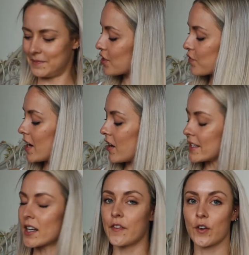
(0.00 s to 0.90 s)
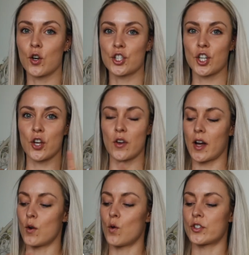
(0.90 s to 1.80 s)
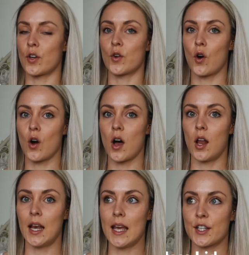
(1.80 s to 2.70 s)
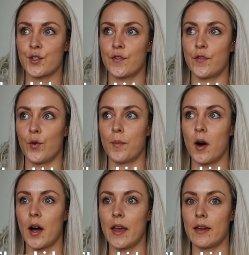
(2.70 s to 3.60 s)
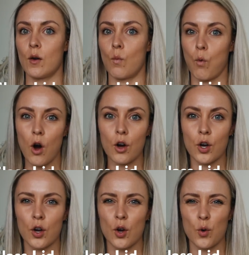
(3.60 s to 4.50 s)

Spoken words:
Just realised that I forgot to show you that I also got a lid for my wok,